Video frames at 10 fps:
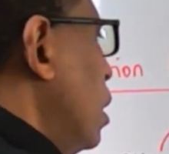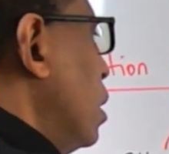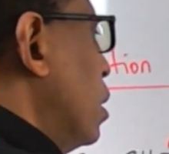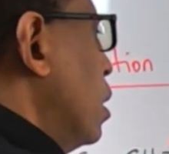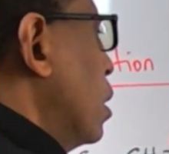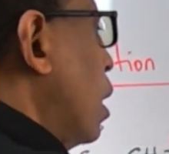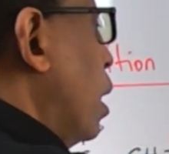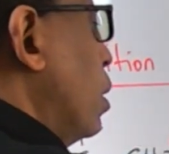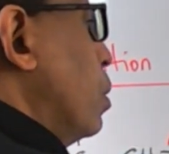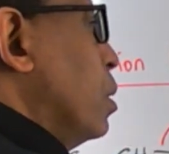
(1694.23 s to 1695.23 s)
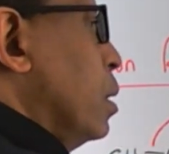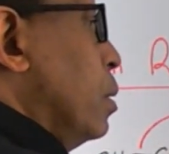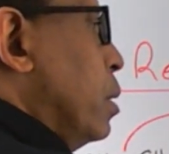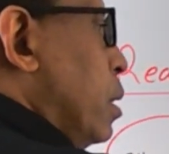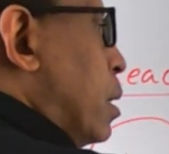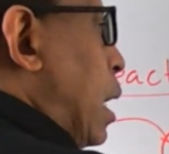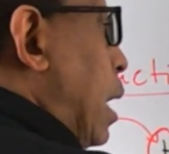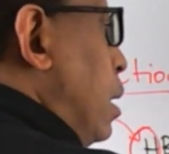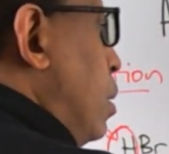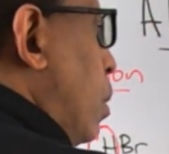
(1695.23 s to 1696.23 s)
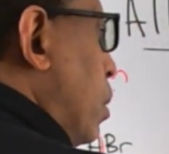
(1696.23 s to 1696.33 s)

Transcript: this hydrogen is added on